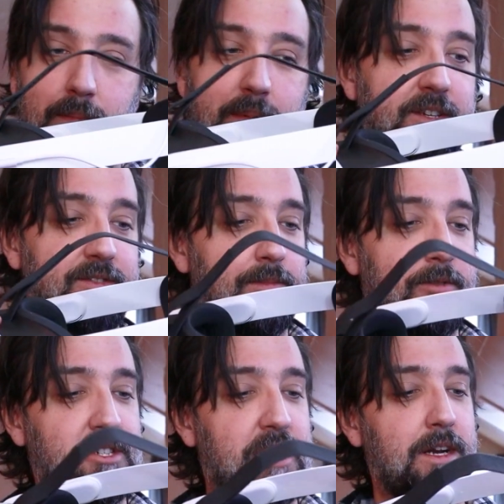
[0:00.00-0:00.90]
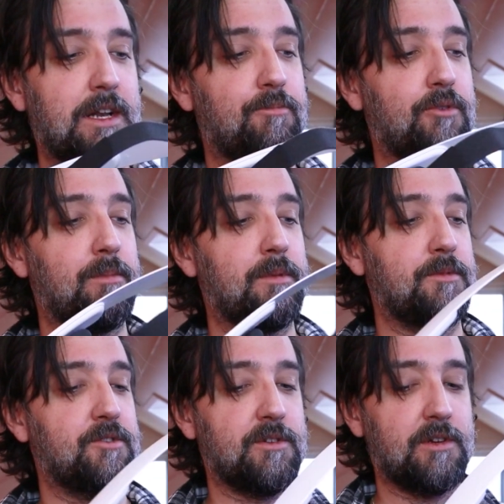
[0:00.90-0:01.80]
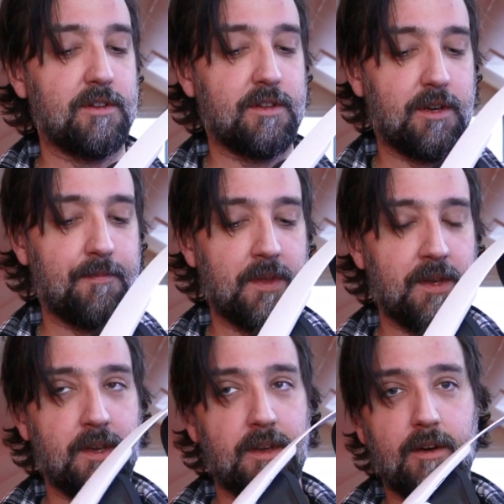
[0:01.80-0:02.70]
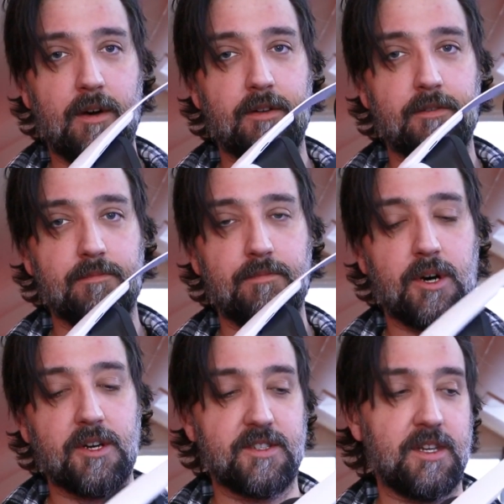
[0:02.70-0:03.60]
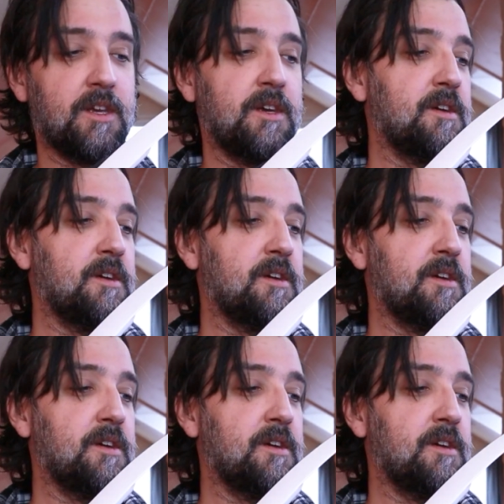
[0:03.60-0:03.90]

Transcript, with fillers: backstrap, which had a little problem during the unboxing,